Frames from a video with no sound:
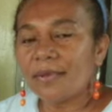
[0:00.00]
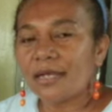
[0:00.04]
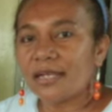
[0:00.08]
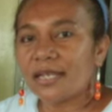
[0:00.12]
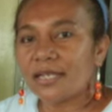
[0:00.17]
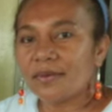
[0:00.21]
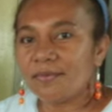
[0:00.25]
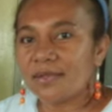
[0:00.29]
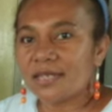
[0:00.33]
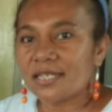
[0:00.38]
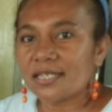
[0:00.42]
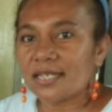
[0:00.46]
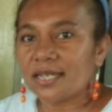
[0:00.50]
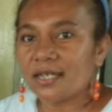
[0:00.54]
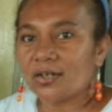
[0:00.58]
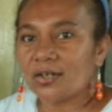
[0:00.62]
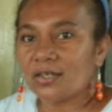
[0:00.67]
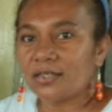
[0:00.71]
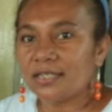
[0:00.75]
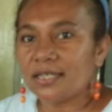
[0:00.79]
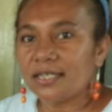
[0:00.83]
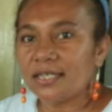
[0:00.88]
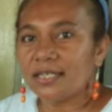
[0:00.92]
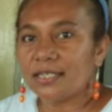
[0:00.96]
my name is
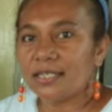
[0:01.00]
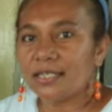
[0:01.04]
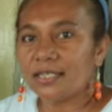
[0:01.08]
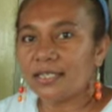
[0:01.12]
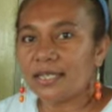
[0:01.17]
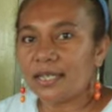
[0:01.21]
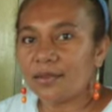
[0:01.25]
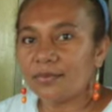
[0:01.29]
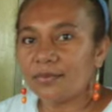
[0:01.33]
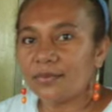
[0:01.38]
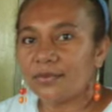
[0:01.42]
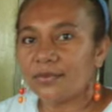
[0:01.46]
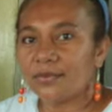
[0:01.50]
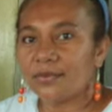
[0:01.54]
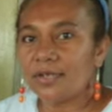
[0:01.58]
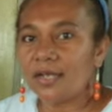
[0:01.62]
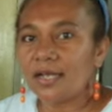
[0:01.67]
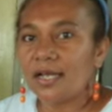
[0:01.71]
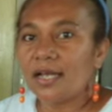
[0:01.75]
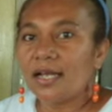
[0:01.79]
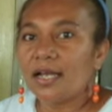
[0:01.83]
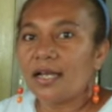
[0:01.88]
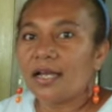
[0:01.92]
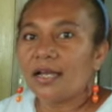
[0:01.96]
Salote Lilidamu.
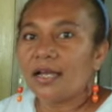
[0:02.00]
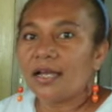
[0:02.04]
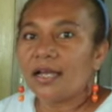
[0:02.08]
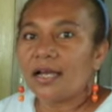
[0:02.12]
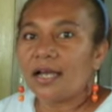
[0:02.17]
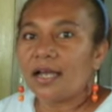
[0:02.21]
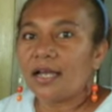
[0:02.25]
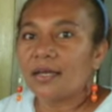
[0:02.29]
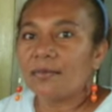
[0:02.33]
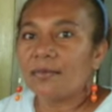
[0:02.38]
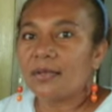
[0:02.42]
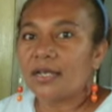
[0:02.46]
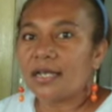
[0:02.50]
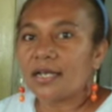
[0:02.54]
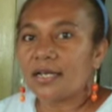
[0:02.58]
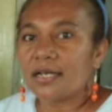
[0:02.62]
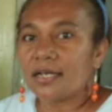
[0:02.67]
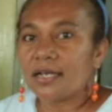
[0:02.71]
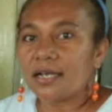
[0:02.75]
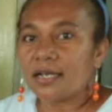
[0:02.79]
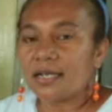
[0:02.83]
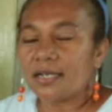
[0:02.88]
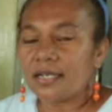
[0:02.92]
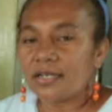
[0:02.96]
I
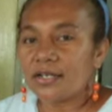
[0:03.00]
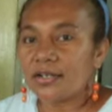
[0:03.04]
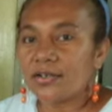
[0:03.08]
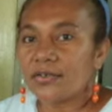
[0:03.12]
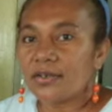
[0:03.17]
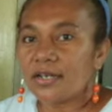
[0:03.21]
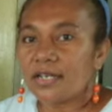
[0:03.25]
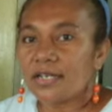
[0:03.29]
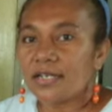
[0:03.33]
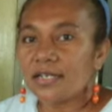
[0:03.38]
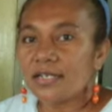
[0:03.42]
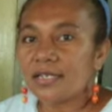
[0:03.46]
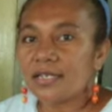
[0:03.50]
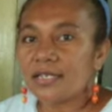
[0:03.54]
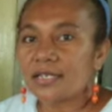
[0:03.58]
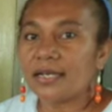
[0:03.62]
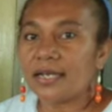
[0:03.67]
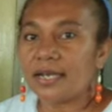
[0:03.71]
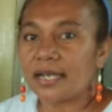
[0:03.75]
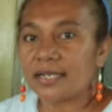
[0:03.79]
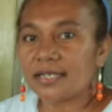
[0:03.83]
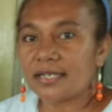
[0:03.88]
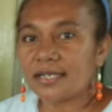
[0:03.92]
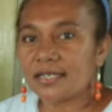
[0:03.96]
make earrings,
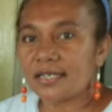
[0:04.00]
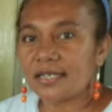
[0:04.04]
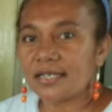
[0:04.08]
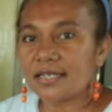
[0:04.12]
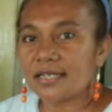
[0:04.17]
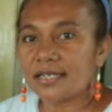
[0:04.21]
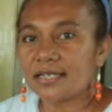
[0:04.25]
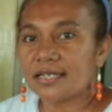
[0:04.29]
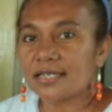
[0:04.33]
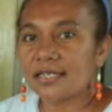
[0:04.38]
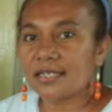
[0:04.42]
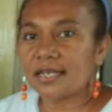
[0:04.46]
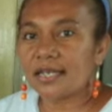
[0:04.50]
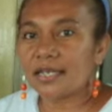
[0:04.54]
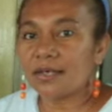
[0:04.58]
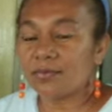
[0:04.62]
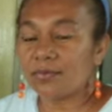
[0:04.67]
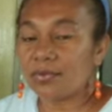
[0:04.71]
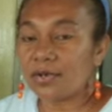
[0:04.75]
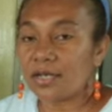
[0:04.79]
necklaces and